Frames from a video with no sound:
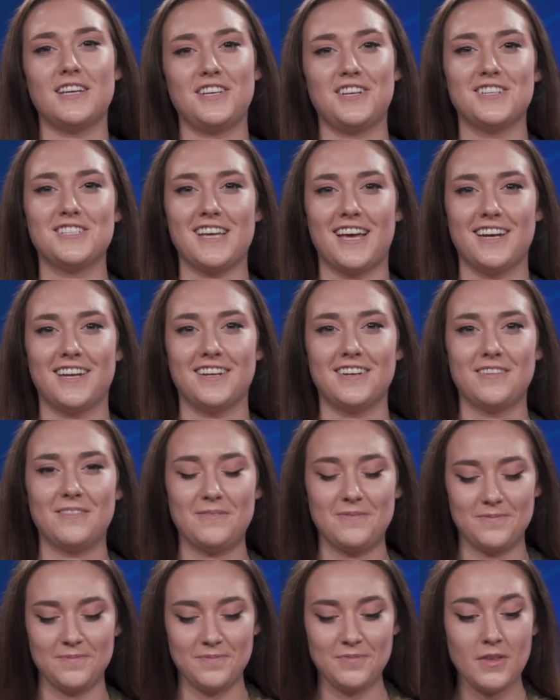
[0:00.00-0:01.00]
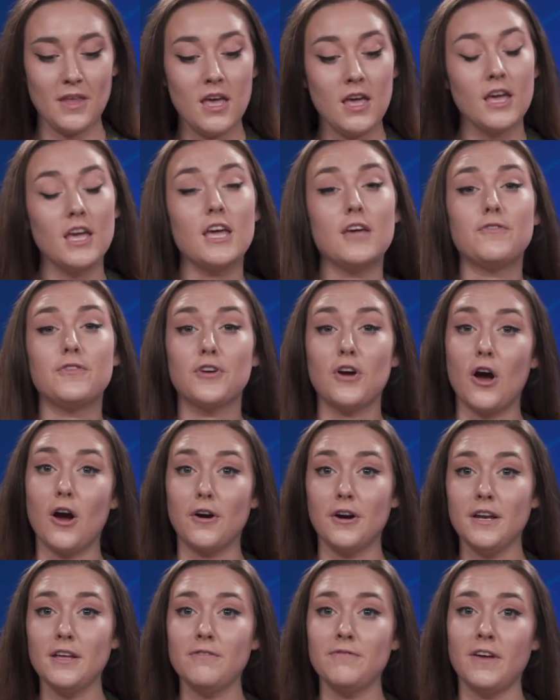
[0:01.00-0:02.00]
in your tenant. If you're
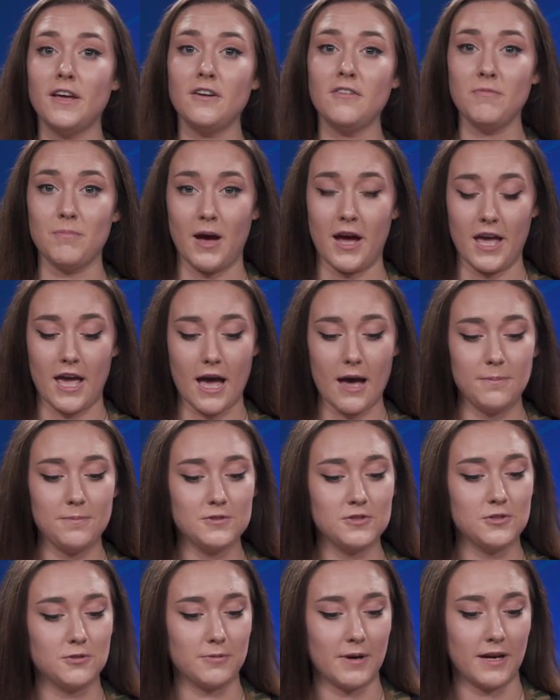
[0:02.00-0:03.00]
already a fan of MyApps,